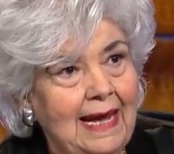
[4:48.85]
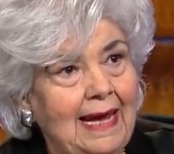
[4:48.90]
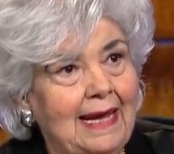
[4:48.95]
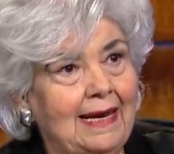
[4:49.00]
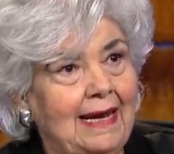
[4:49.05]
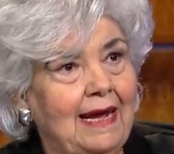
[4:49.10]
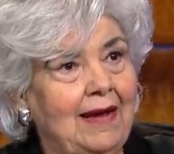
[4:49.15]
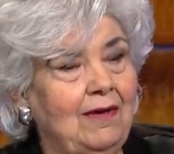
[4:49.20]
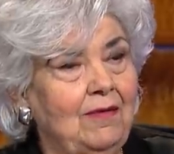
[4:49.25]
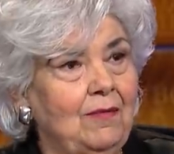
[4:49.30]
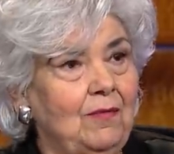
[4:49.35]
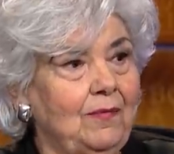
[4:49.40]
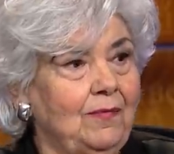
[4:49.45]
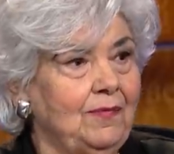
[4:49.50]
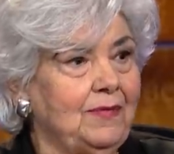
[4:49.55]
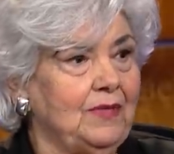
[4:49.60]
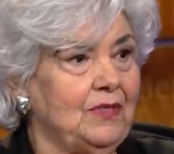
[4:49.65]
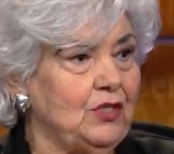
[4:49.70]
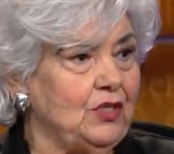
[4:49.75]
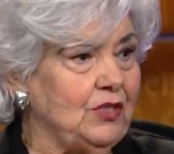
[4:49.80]
and
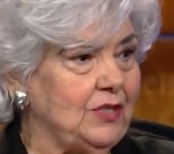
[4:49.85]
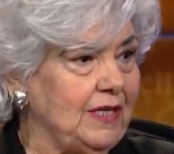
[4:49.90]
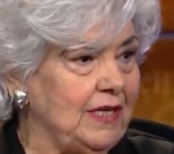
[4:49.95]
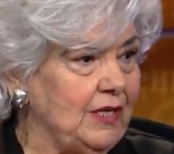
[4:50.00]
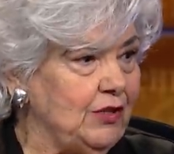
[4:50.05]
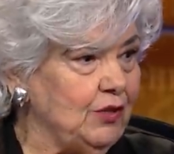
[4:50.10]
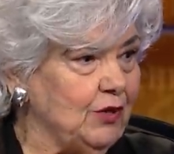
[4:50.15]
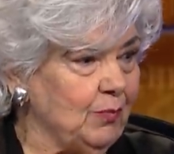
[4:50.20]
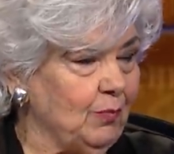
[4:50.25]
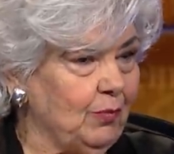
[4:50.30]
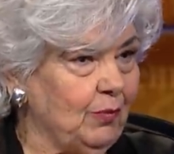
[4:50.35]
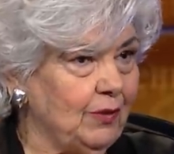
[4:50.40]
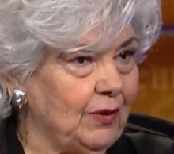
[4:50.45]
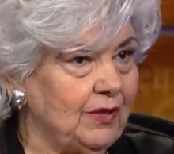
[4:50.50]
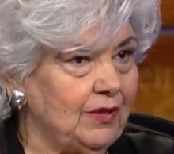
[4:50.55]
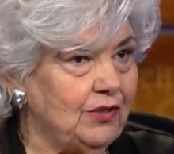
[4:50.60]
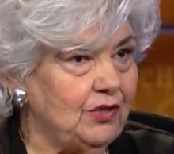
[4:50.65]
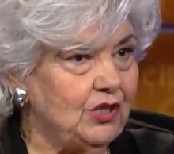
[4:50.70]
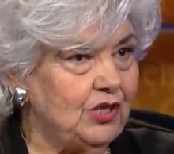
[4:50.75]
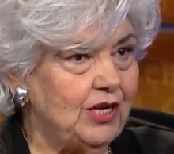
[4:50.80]
the teacher
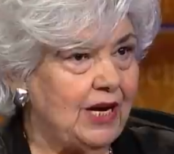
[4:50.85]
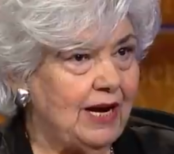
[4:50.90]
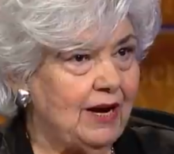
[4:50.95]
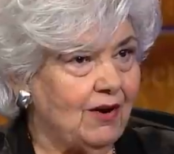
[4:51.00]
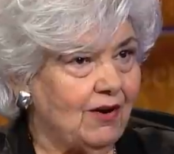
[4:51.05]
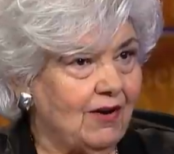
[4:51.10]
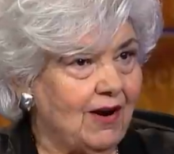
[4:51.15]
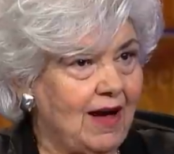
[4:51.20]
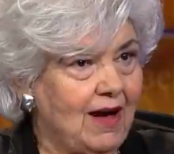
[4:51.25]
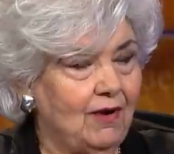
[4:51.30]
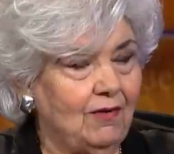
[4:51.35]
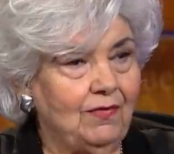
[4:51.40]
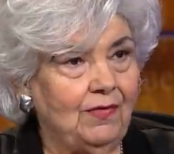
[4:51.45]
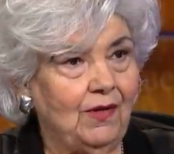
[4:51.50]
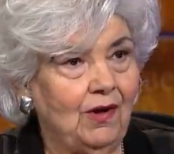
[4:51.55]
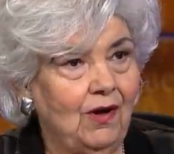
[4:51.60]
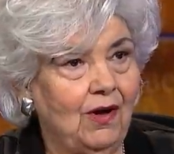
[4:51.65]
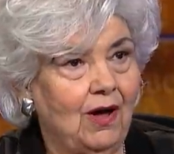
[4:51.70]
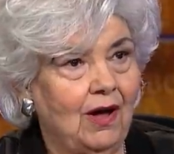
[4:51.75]
put a chair out in the